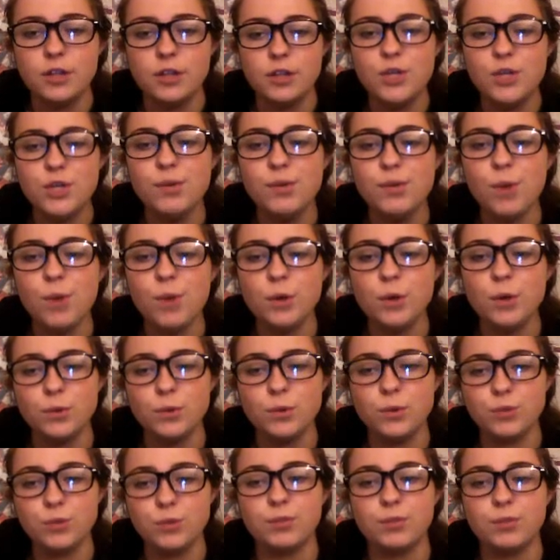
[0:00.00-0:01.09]
Two important
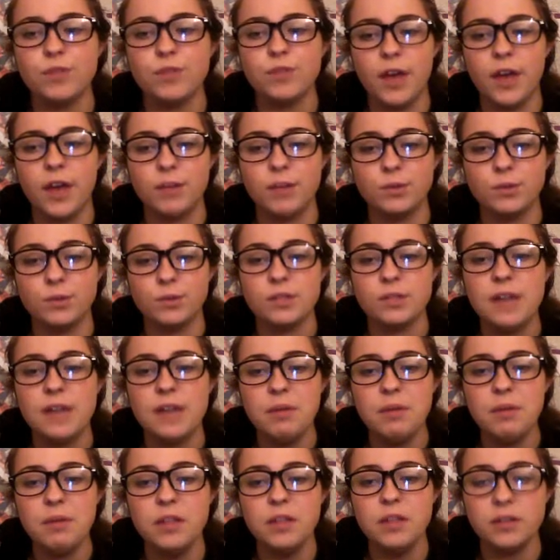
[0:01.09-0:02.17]
groups of animals
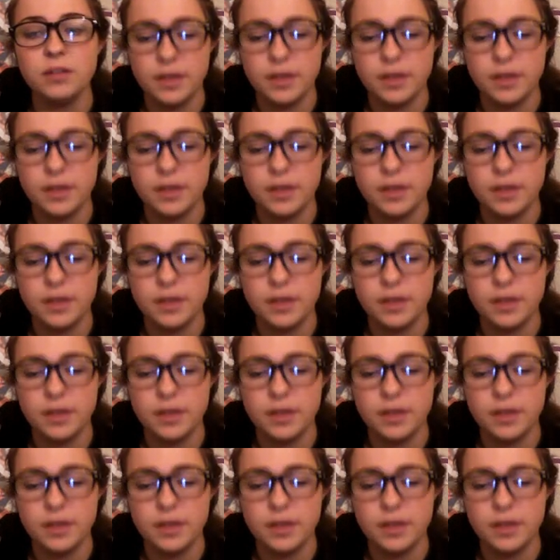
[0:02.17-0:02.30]
dominated the